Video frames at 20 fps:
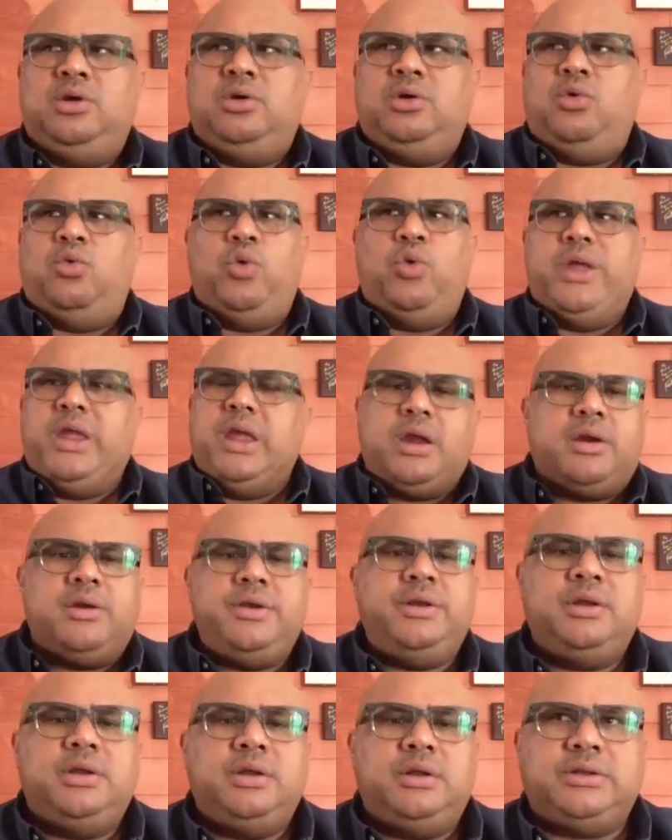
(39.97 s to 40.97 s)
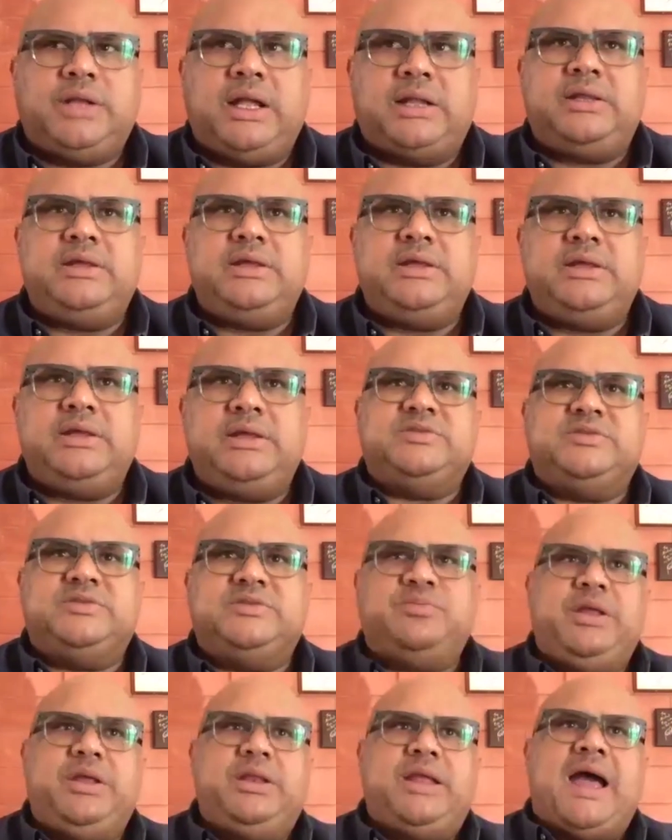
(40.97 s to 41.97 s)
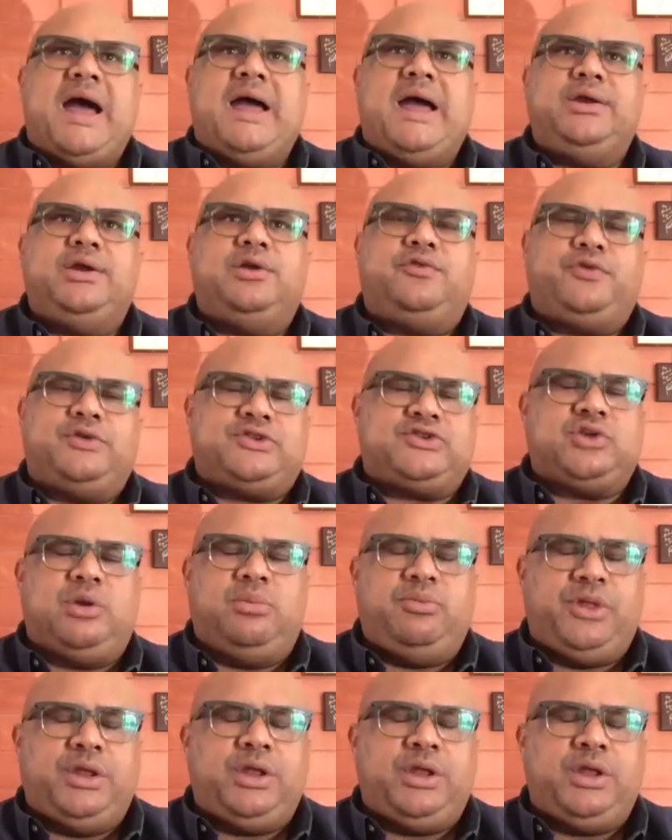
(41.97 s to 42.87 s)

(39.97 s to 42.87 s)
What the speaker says: weird that he's been hired for something